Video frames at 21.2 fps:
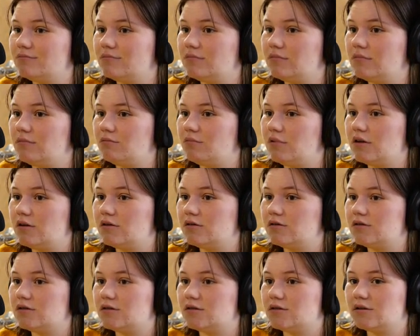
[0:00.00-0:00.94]
That's true.
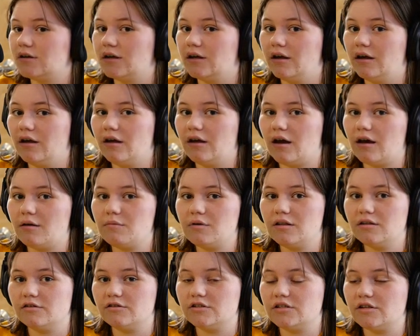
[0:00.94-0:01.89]
Because, I
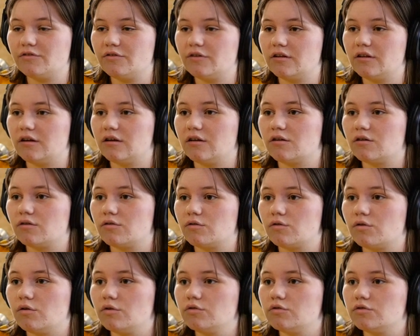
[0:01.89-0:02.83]
mean, there's different like
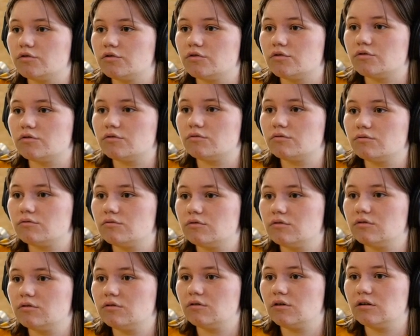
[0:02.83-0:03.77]
culture
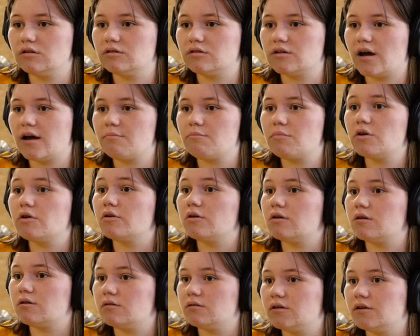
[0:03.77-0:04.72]
and time
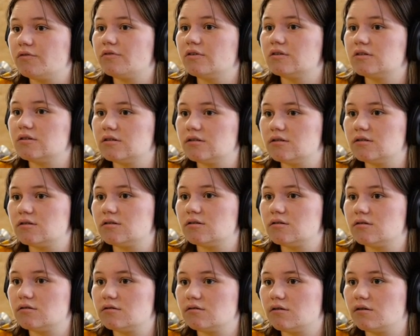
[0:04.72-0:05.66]
period
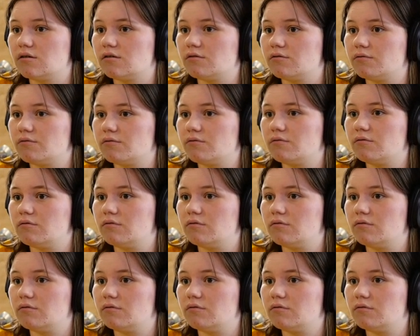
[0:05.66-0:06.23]
differences of